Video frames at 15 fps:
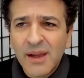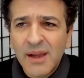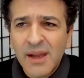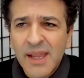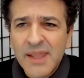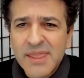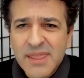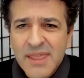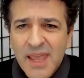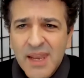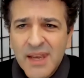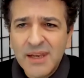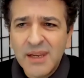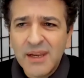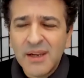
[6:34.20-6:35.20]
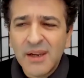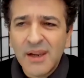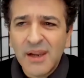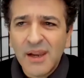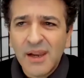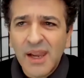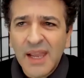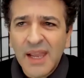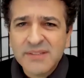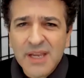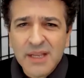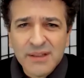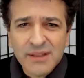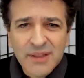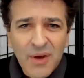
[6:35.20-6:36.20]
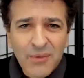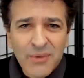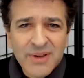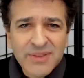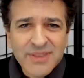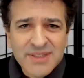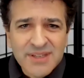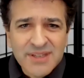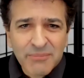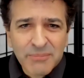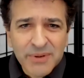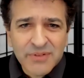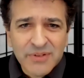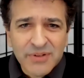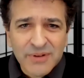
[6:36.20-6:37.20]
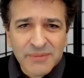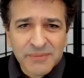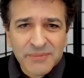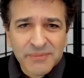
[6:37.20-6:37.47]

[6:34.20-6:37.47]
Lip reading: And then as I lower the temperature